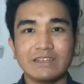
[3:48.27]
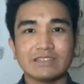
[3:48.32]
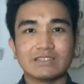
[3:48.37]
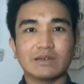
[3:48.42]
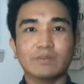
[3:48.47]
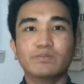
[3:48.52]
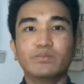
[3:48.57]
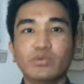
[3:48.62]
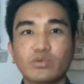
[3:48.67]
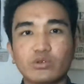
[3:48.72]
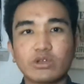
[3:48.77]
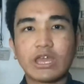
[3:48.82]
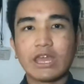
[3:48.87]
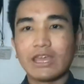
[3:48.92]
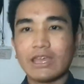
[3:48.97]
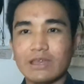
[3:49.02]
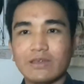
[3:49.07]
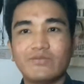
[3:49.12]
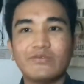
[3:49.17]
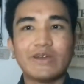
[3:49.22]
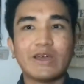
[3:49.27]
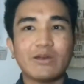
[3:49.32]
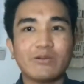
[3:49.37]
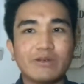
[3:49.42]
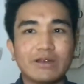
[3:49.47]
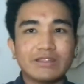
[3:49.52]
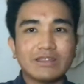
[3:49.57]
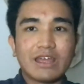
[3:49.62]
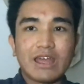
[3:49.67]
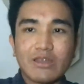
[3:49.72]
the bouquet effect
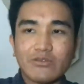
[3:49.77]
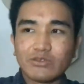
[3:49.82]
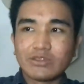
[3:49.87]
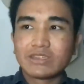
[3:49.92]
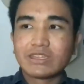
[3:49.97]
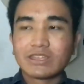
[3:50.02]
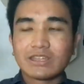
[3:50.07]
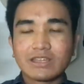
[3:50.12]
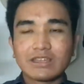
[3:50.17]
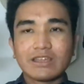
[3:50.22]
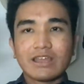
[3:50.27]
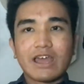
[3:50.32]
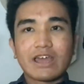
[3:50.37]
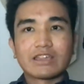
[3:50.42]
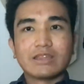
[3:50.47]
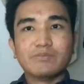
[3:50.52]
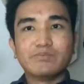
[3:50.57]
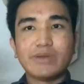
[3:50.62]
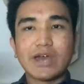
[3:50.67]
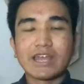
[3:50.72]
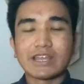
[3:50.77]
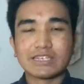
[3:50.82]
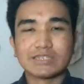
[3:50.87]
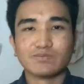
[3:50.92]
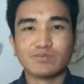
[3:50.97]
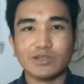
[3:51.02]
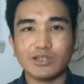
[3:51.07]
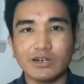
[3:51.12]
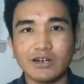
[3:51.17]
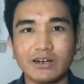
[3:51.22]
where everything at the back is
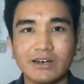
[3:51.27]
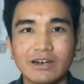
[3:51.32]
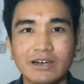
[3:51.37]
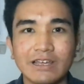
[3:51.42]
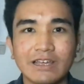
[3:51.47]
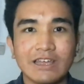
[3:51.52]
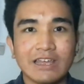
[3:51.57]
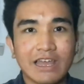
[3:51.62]
blurred